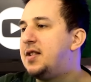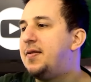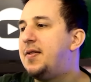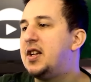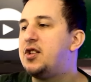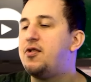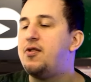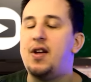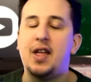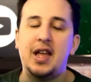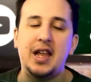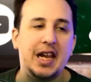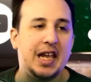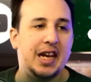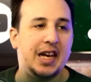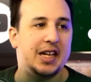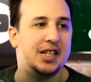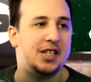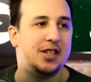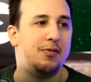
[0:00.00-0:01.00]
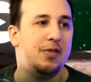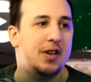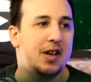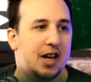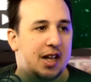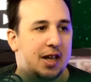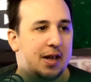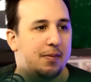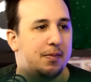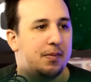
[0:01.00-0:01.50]
the victory they needed to
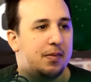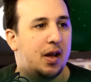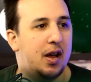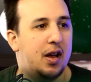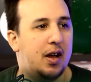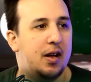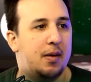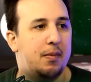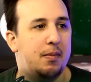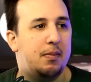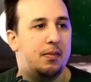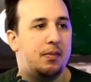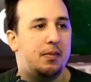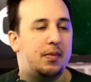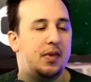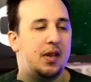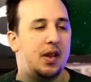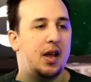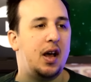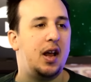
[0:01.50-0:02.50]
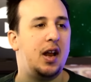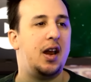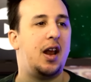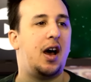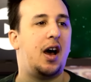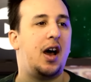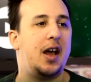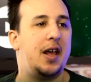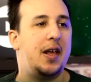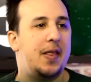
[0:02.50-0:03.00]
really um,
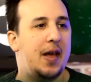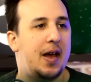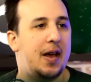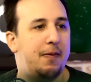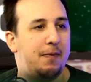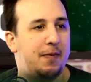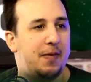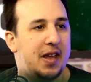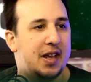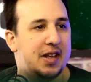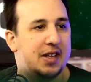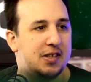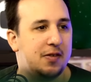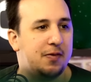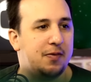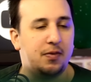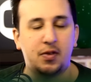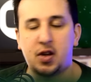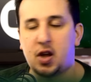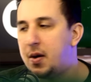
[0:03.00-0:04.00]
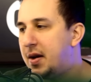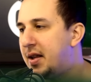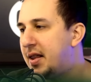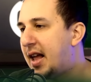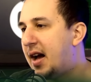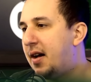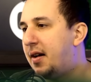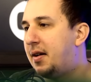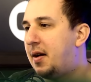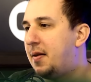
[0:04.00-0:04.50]
ally their fears of going
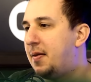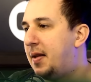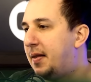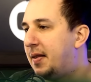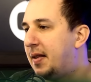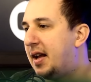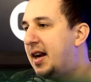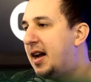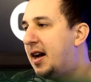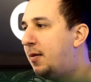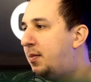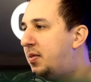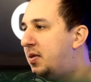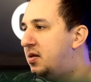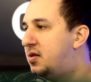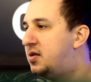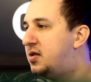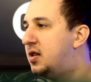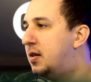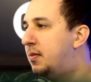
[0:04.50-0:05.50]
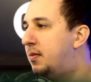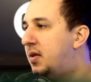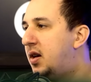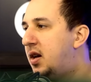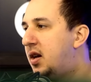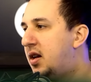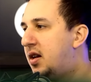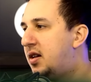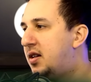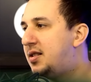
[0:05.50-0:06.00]
down. I think that now puts them
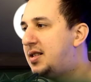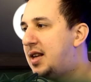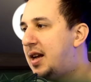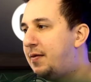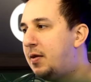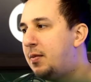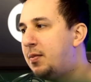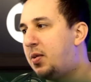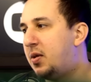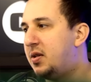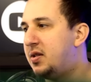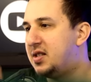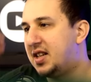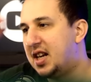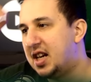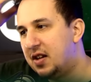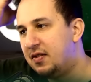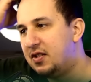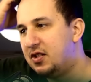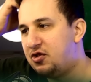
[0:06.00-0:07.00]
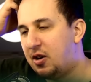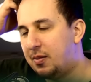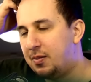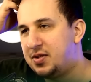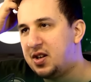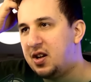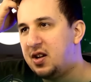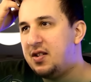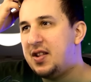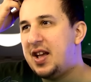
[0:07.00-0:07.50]
seven points clear of the drop
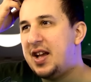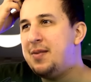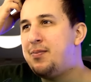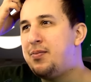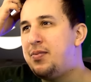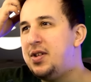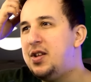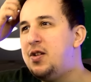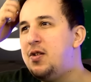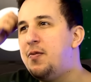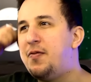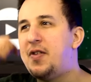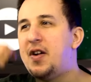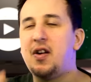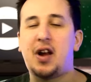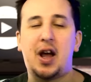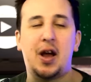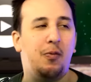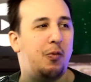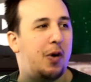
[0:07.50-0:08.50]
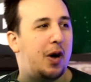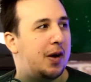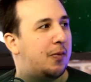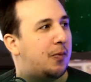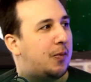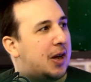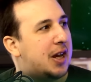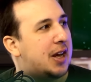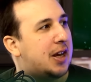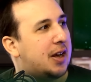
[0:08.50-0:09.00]
zone. They you felt like one
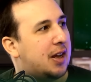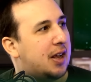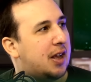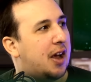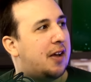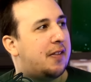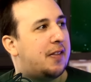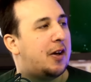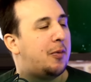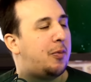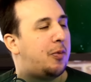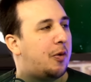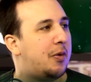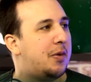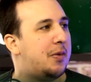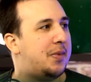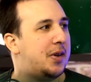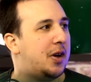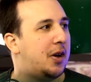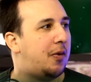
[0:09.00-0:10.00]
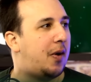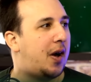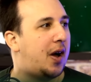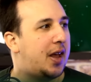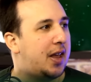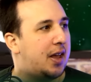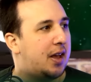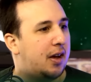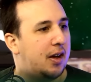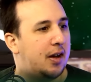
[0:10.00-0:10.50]
win and they'll probably be all
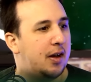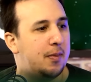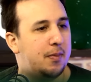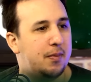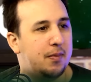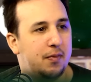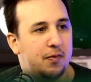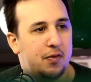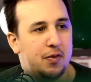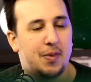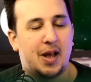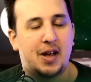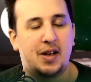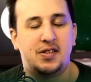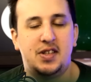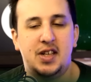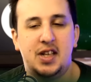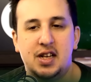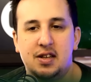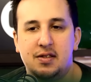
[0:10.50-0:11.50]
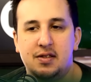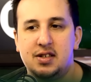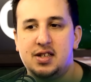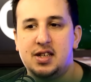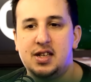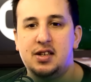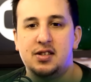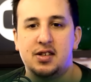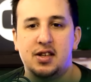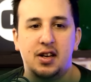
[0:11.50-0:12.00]
right um, from now to the end of the
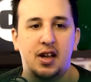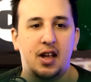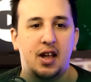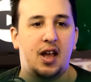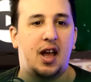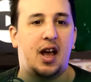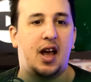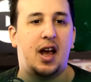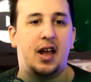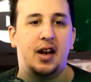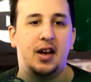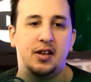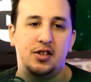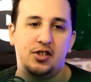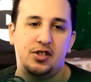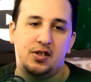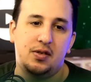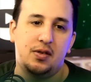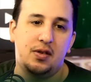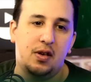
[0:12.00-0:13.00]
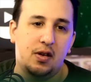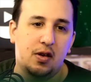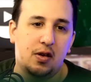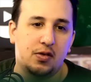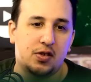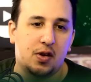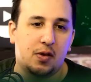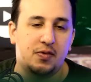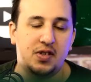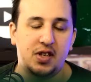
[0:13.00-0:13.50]
season. And it
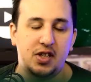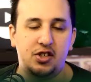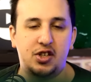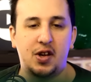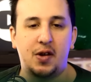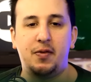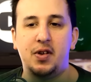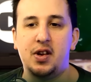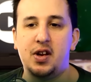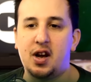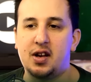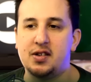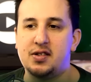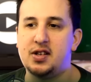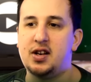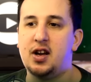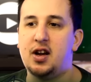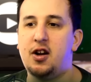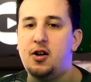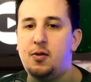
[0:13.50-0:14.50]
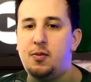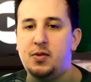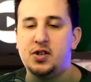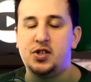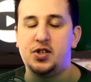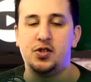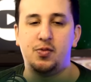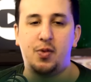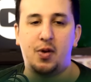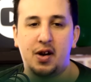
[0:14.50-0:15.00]
was obviously Sheffield United at home,
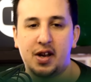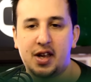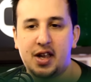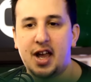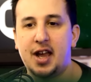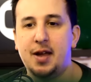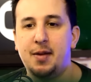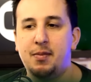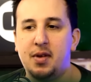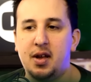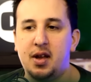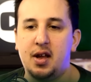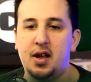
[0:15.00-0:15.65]
which is where it came,